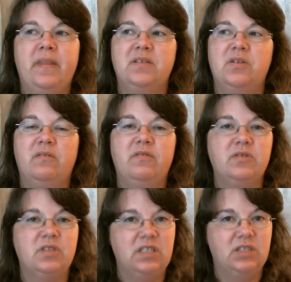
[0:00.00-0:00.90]
So if
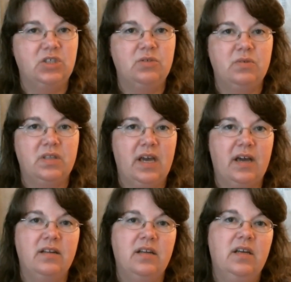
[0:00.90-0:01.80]
there's an issue with
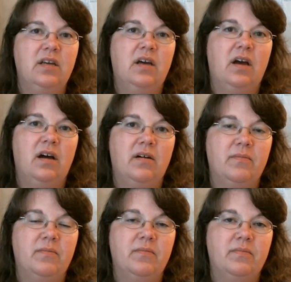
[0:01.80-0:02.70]
that,
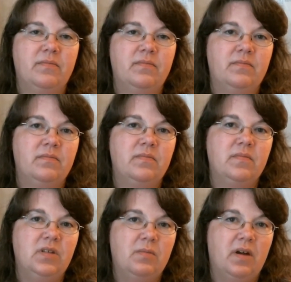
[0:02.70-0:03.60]
um,
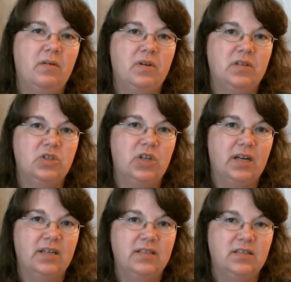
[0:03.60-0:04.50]
you might want to
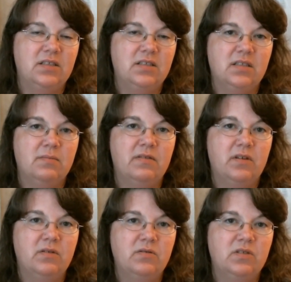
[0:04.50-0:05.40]
check into some of
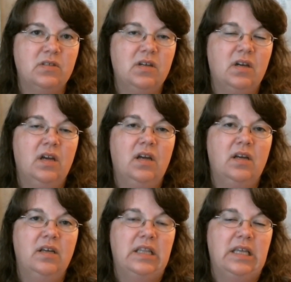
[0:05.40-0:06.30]
those
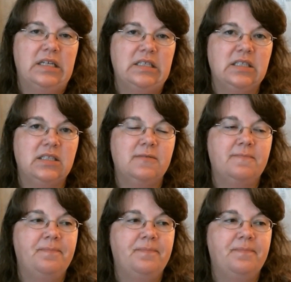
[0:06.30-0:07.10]
things.